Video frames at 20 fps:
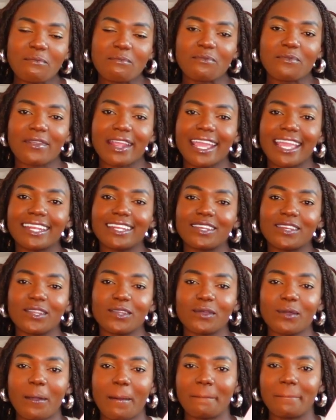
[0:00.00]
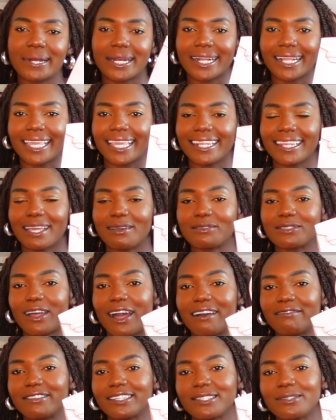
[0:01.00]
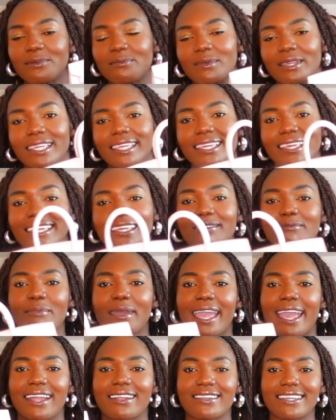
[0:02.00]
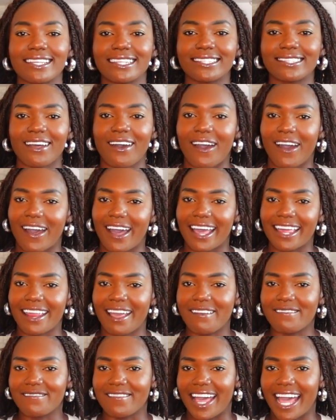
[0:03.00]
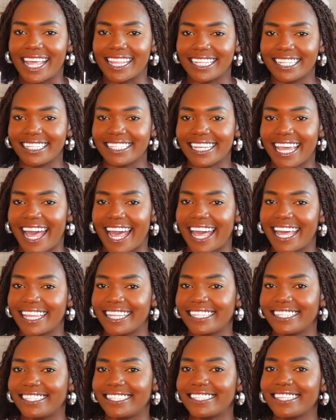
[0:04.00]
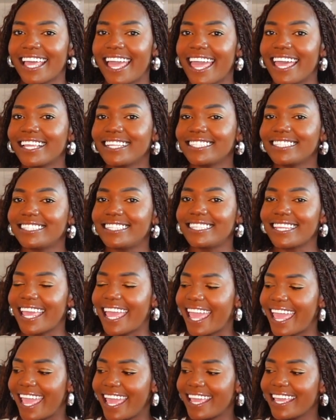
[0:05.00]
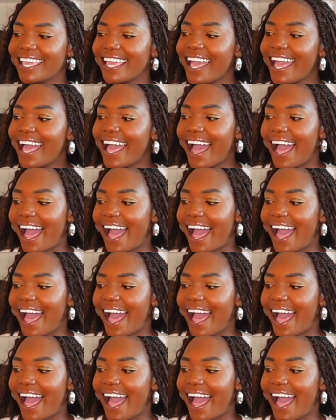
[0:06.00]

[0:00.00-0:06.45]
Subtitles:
brand new Birkin that was offered to me in Paris on Valentine's Day,